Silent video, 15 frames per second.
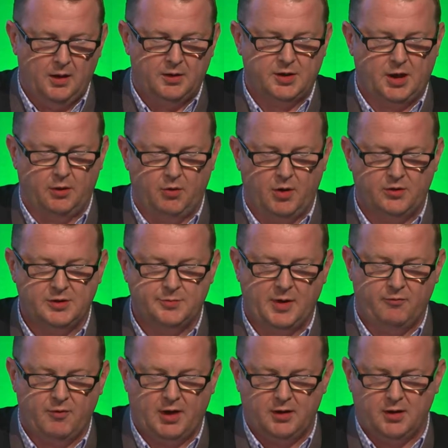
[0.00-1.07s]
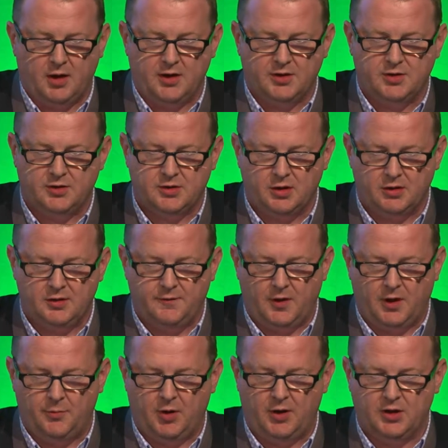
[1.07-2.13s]
Dynaroad has been recognised and
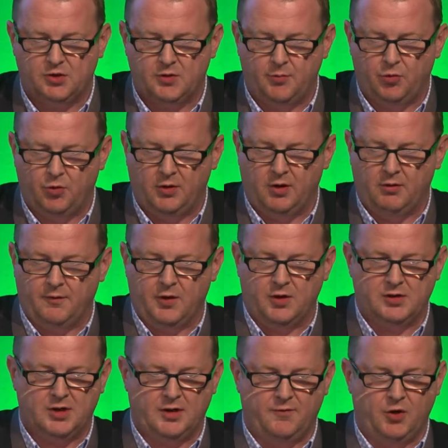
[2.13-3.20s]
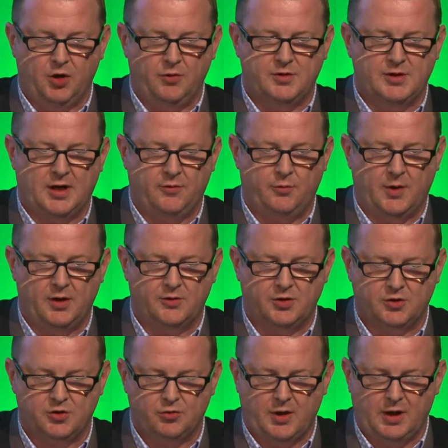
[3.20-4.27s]
certified by the Swinburne University of New South Wales,
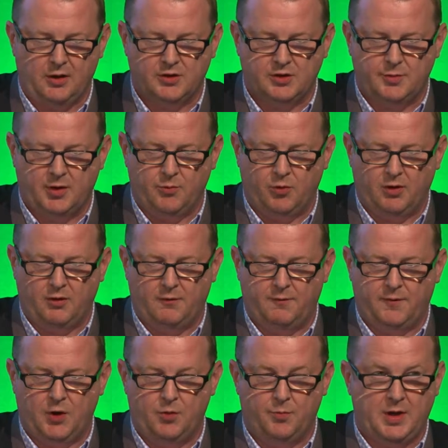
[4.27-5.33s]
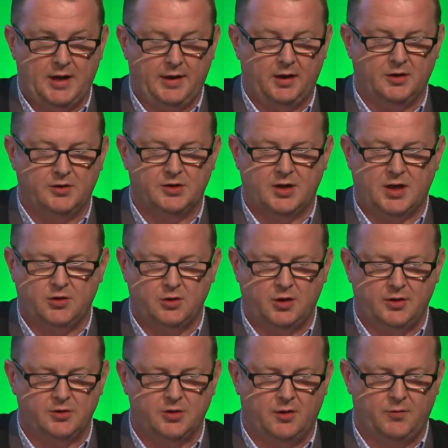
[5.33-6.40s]
Australia, as being one of the few planning and
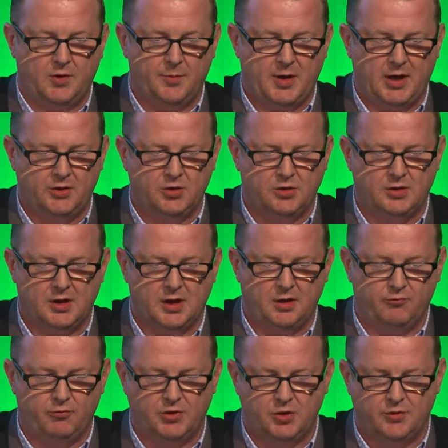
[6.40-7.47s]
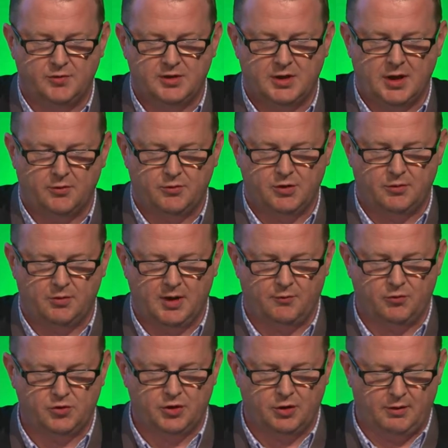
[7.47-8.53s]
scheduling software packages that reduce CO2
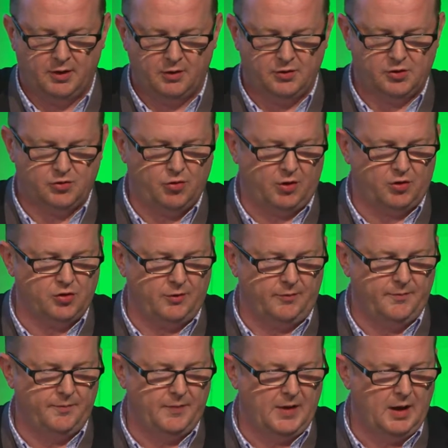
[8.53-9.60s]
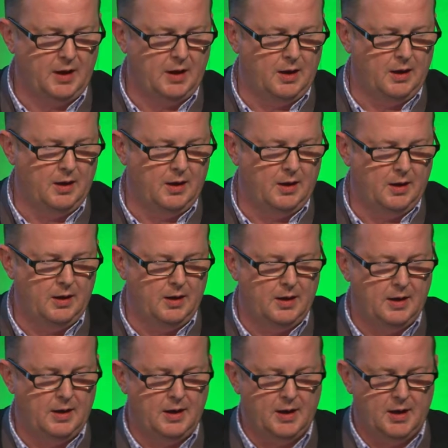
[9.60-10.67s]
levels during construction.
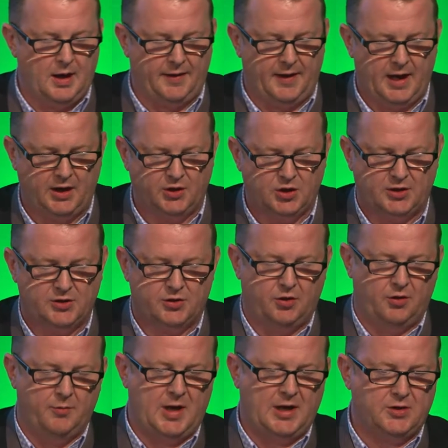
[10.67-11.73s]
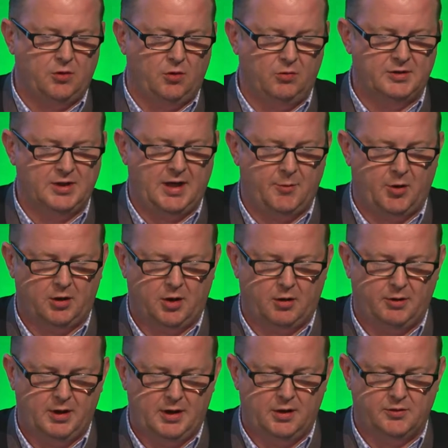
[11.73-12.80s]
And the HS2 mass haul team are
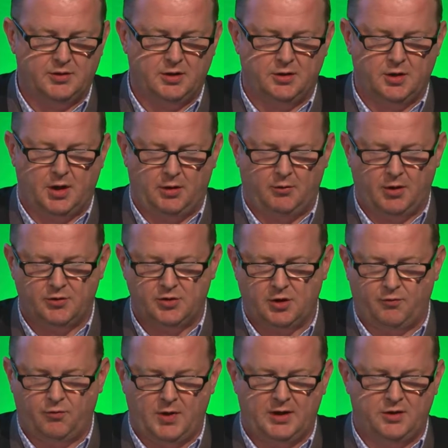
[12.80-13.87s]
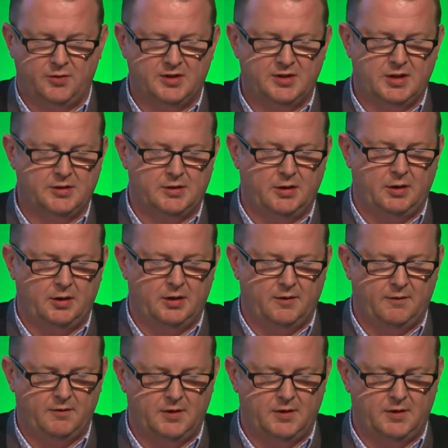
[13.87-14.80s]
currently using Dynaroad software to assist in the